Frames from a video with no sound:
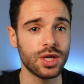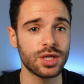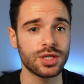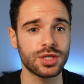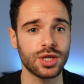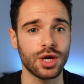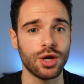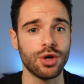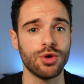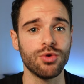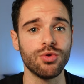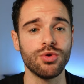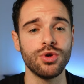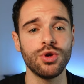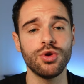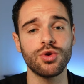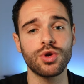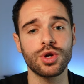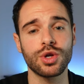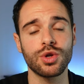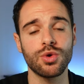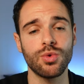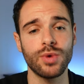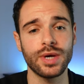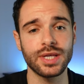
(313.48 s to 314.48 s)
so you
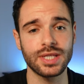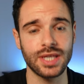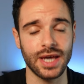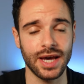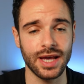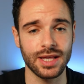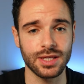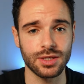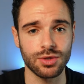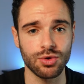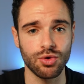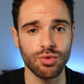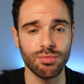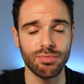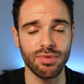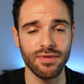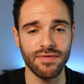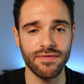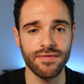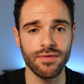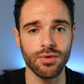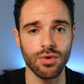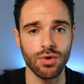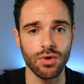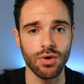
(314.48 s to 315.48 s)
can always cancel
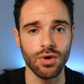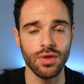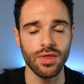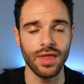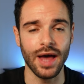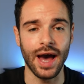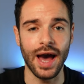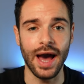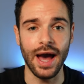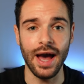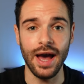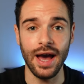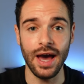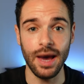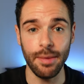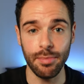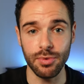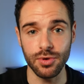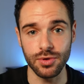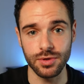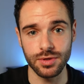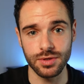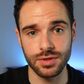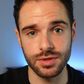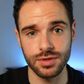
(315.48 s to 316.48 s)
before that
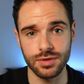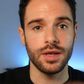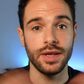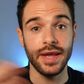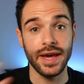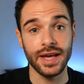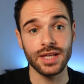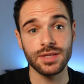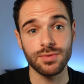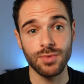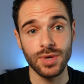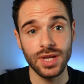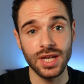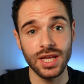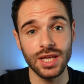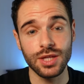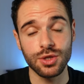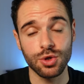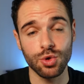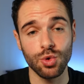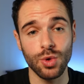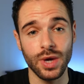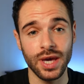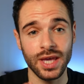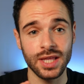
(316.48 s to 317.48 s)
happens. Next, we need
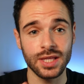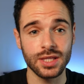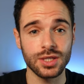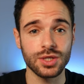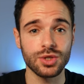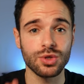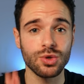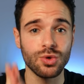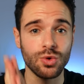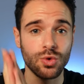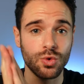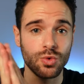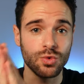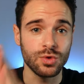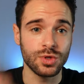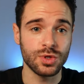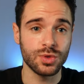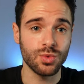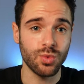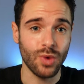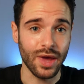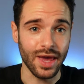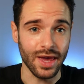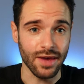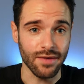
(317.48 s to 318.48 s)
to install
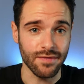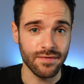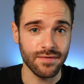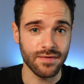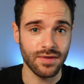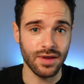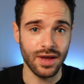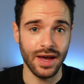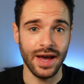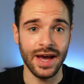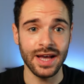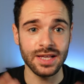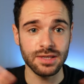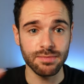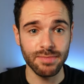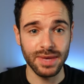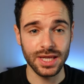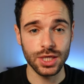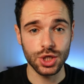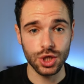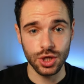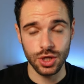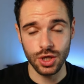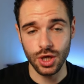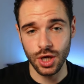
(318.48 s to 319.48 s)
Zwift. As
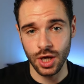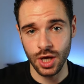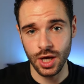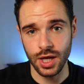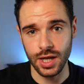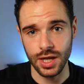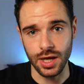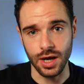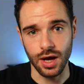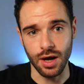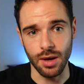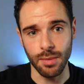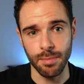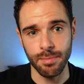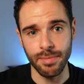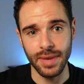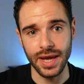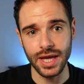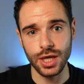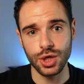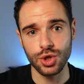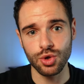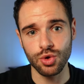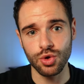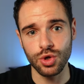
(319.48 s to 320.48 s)
mentioned earlier,
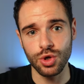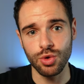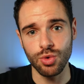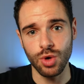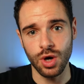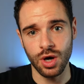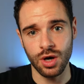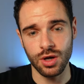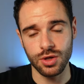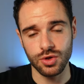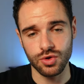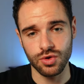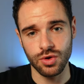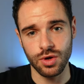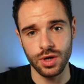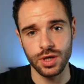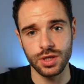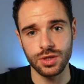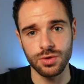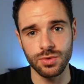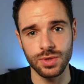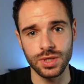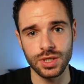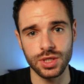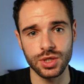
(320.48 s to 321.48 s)
make sure you aren't trying
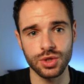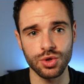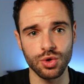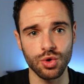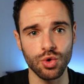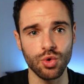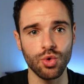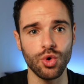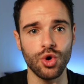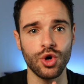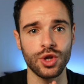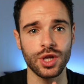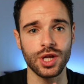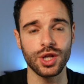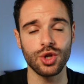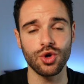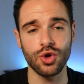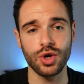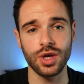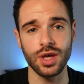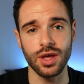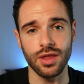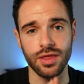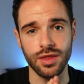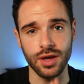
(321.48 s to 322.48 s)
to install on a
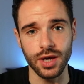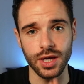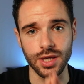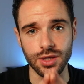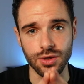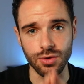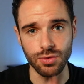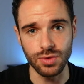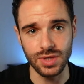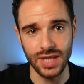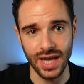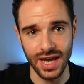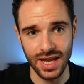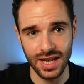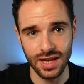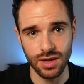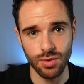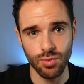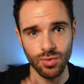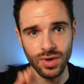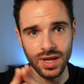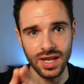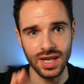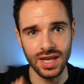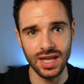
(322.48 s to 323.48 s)
Nokia 3210.
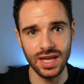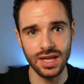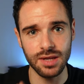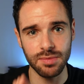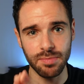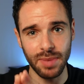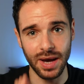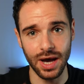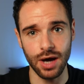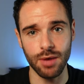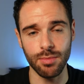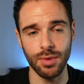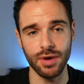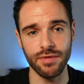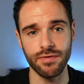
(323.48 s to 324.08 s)
We need power, my